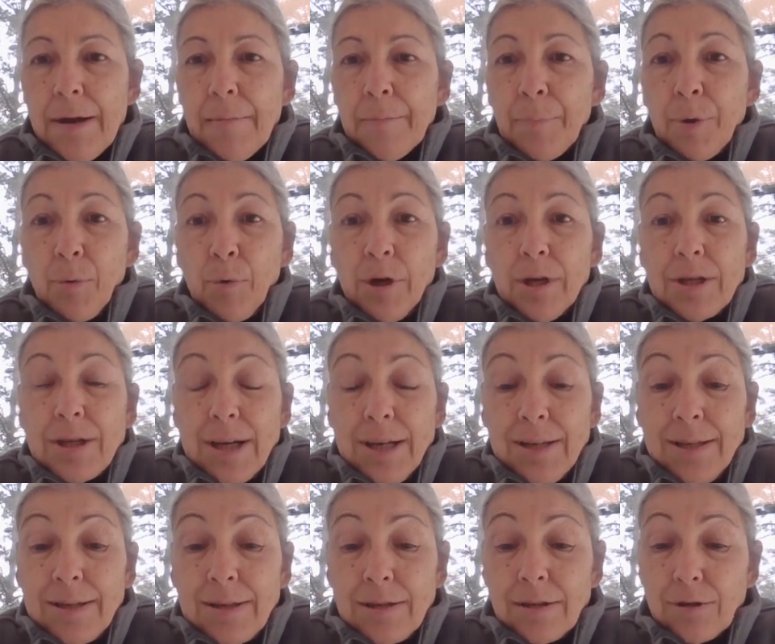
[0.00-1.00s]
But what it does
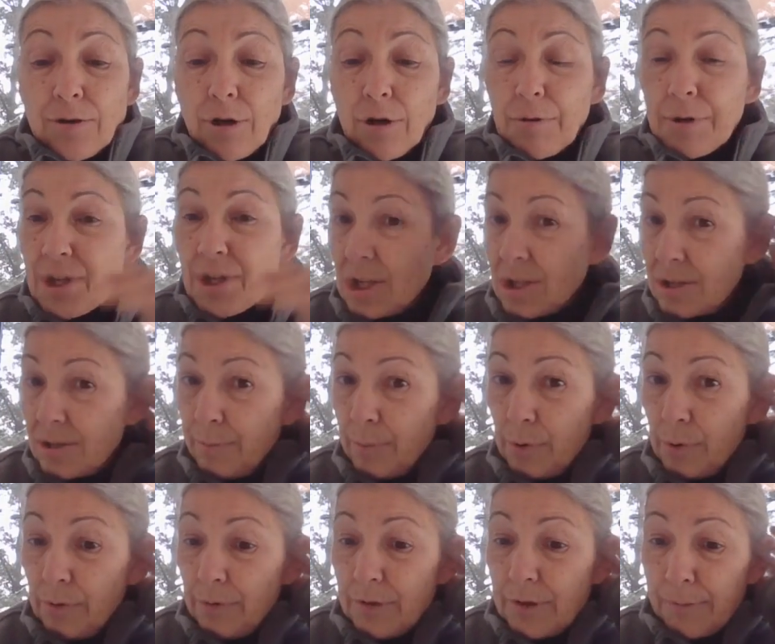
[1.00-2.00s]
is it nourishes and
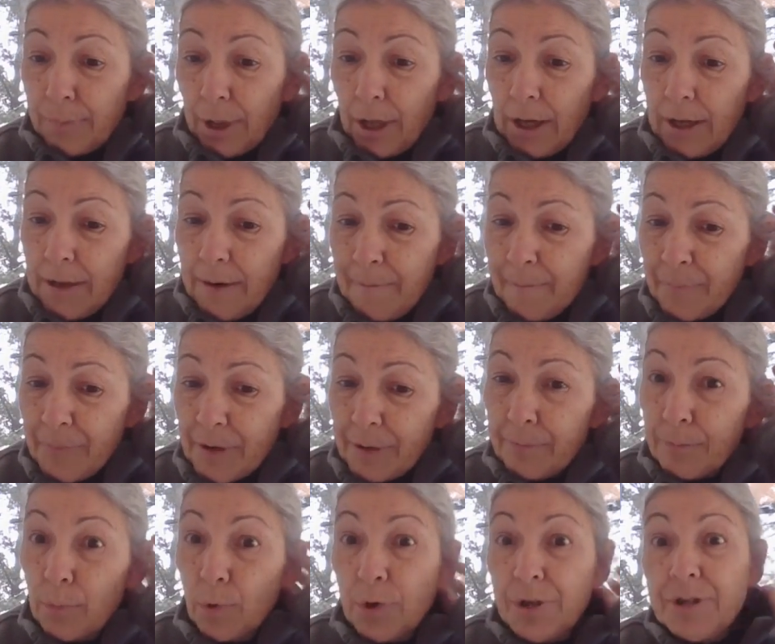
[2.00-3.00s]
moves the blood, it
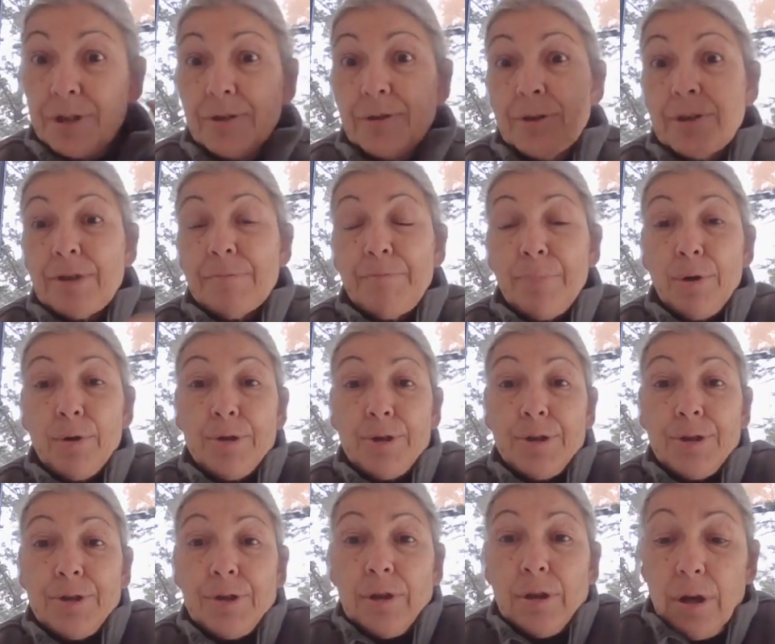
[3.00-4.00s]
moistens and
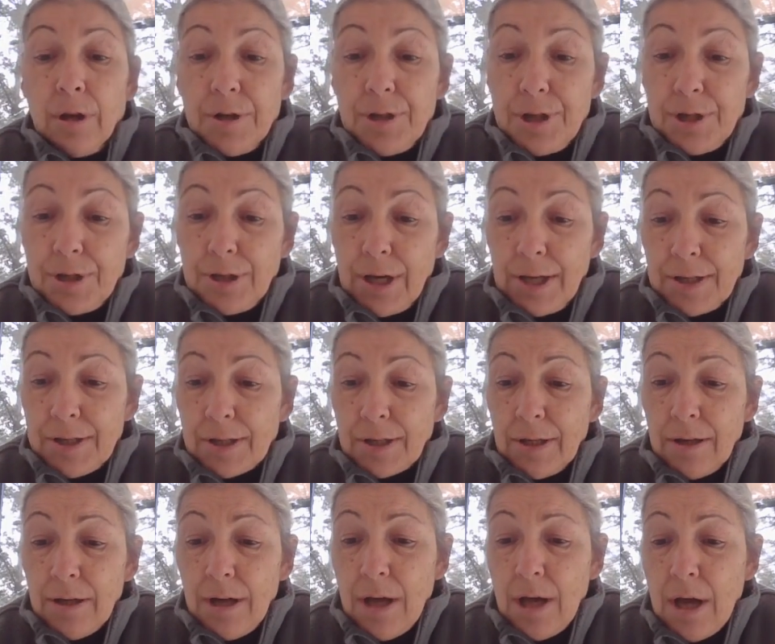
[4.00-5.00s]
purges the large
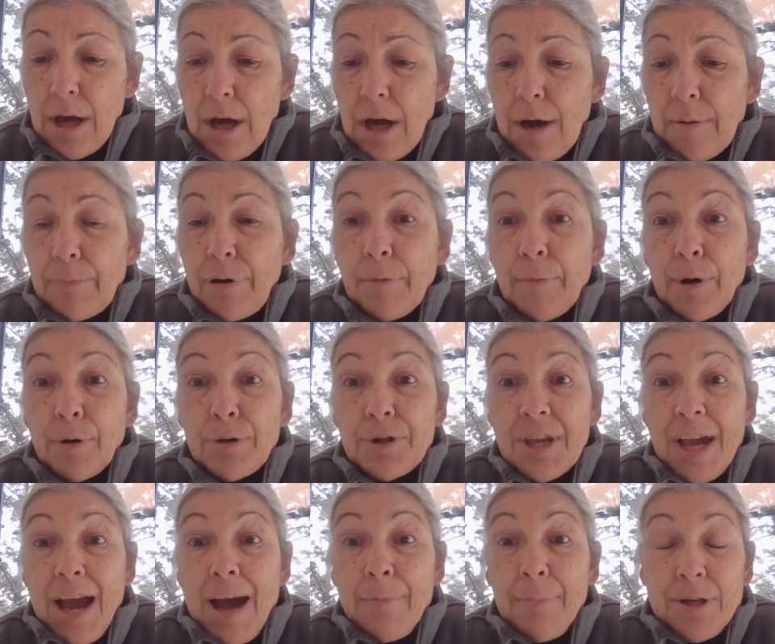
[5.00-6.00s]
intestine, promotes
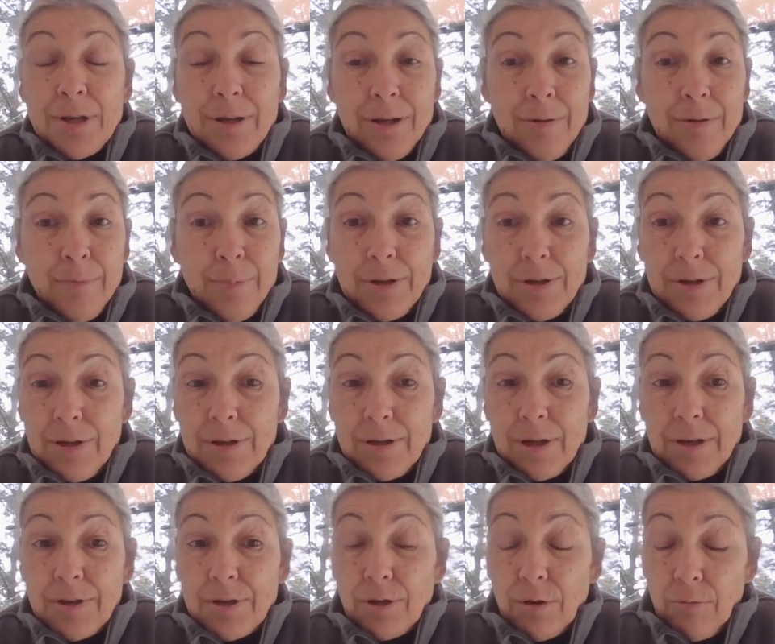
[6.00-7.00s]
appetite because these
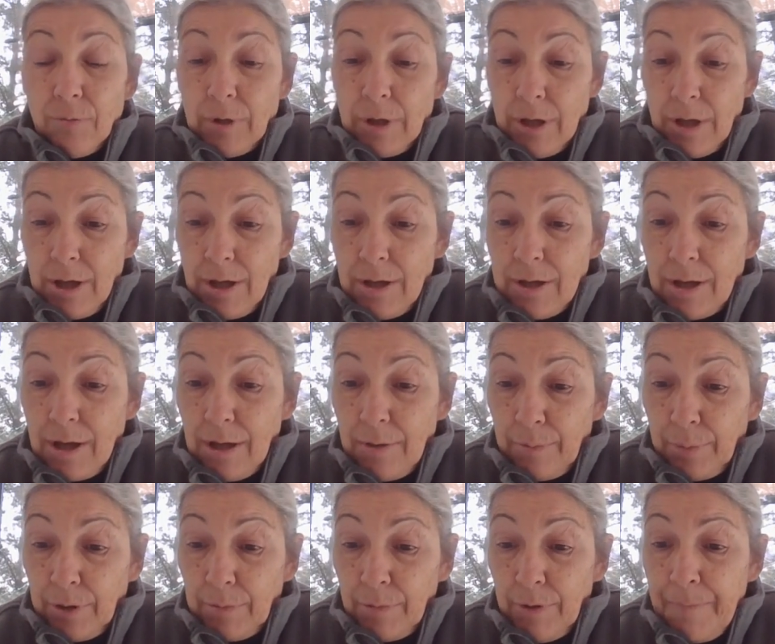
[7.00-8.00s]
guys don't want to eat, can't
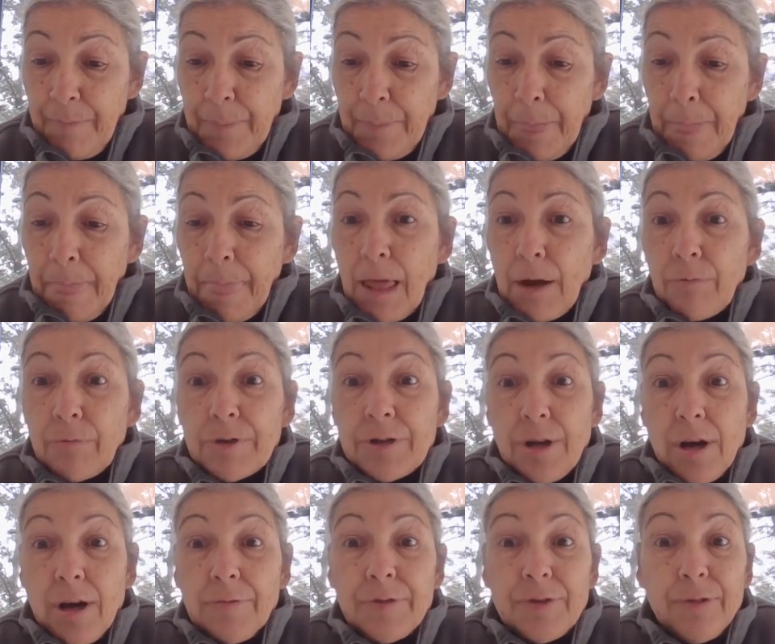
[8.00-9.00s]
blame them,
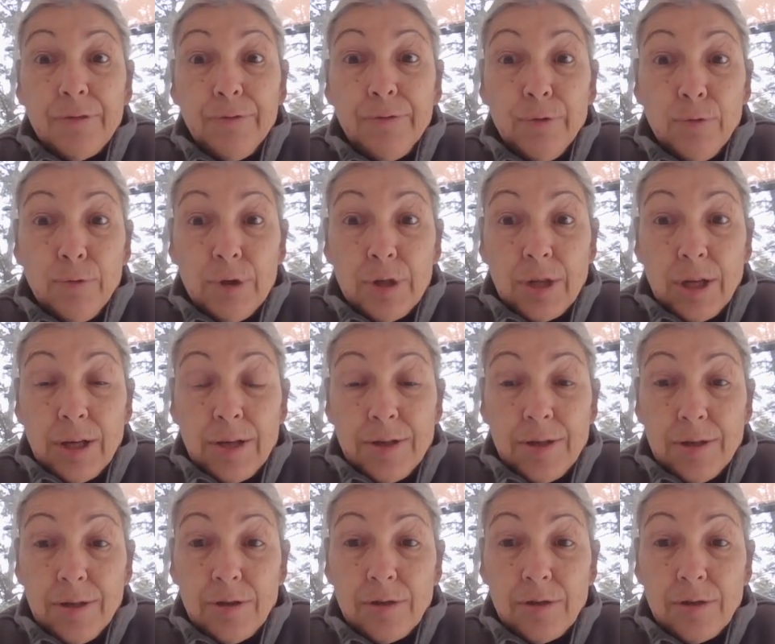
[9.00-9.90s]
resolves the food stasis,